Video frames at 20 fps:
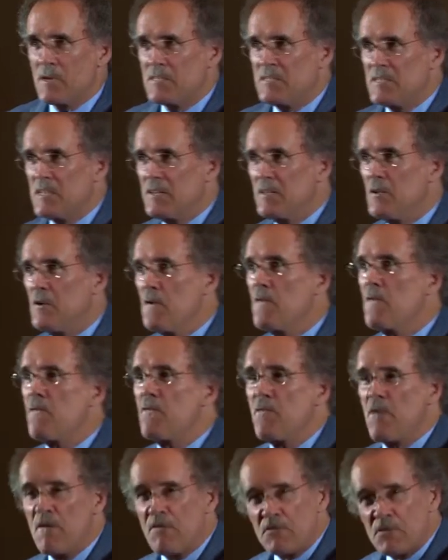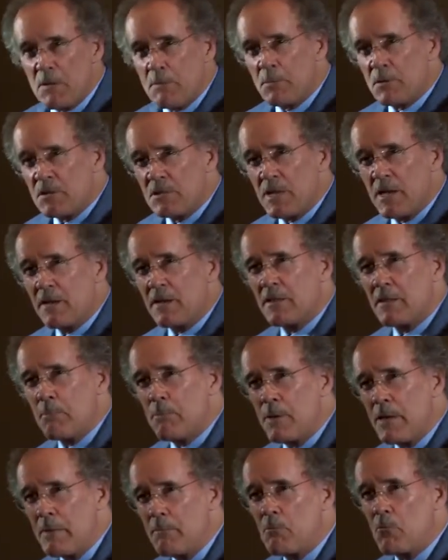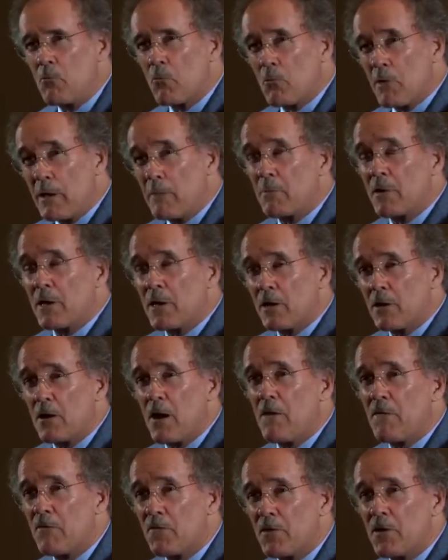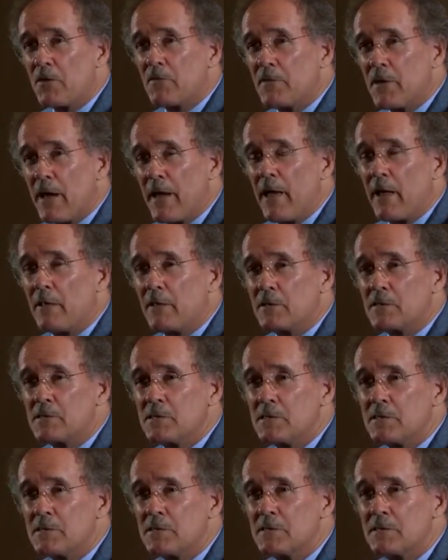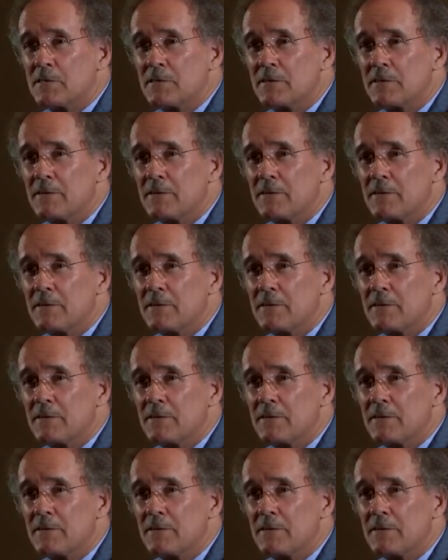I said to you 50% of the people were able to get off of their dialysis?